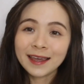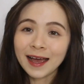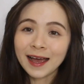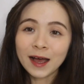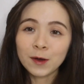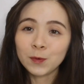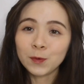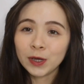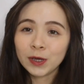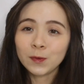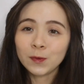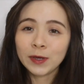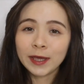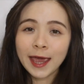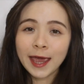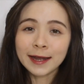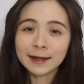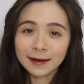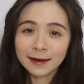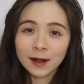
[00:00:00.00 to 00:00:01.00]
yeah, we
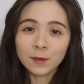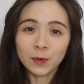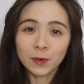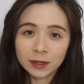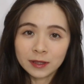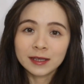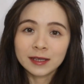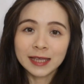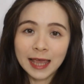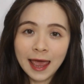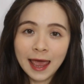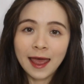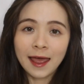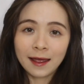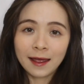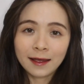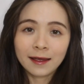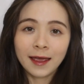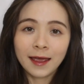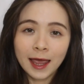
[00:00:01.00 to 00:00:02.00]
ended up with this hair
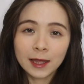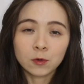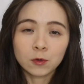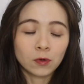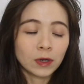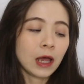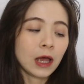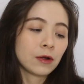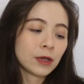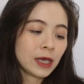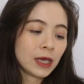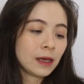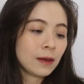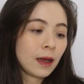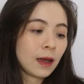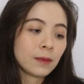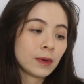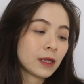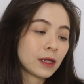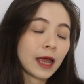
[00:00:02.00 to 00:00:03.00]
tool, okay?
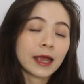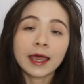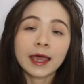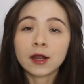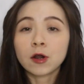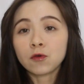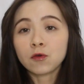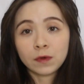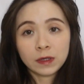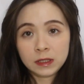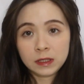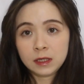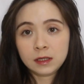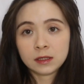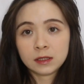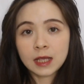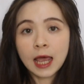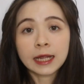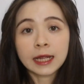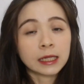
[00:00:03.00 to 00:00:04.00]
I mean, I cannot
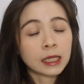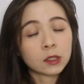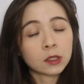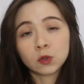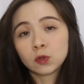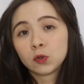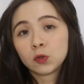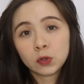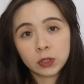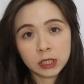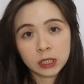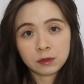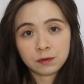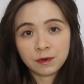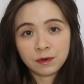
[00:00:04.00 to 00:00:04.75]
resist. I need to do this